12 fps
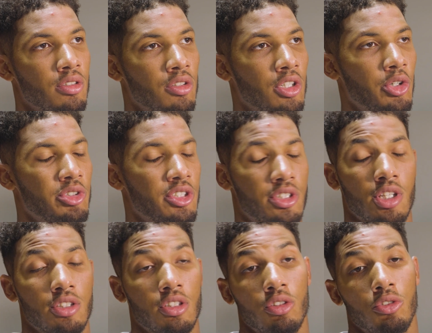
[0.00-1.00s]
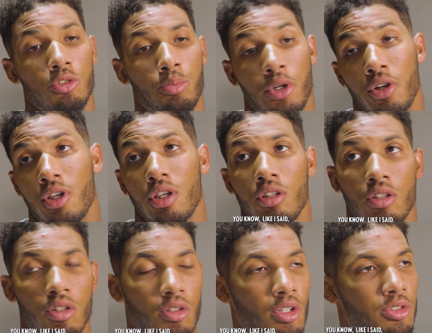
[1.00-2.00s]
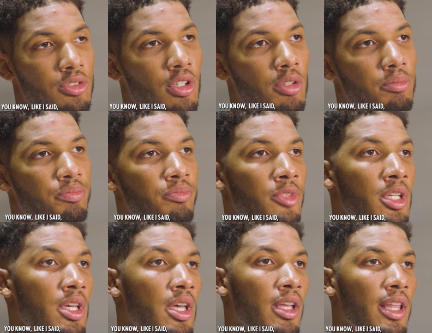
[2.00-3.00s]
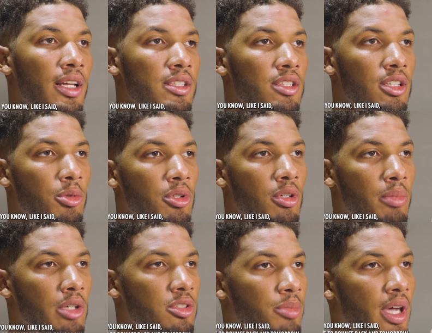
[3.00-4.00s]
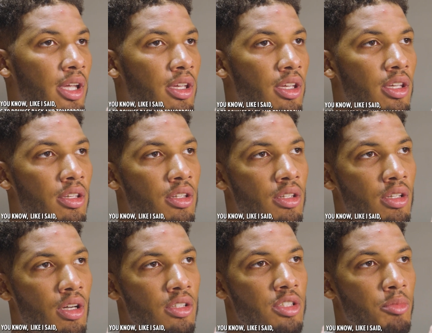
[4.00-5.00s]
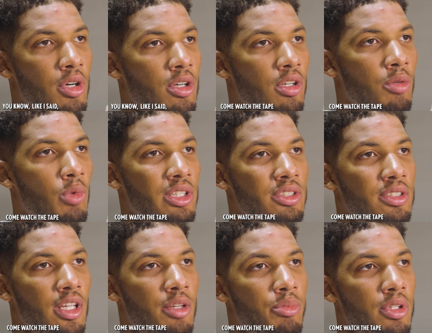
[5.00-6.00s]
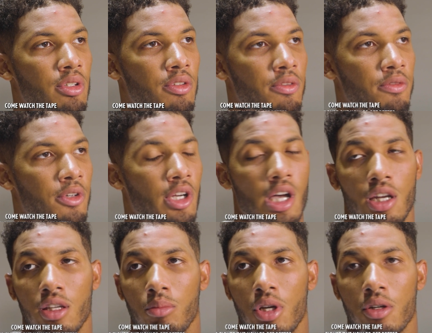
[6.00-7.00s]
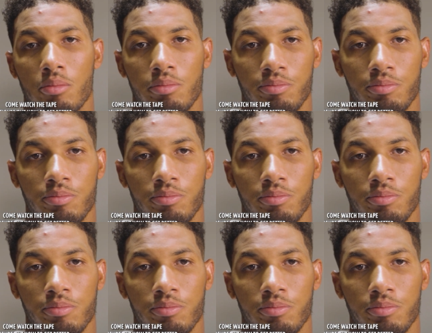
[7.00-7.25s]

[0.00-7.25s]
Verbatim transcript: You know, it just sucks to lose, period. You know, so I'm, like I said, we're going to bounce back and uh, tomorrow I'll come watch the tape and figure out how to get better.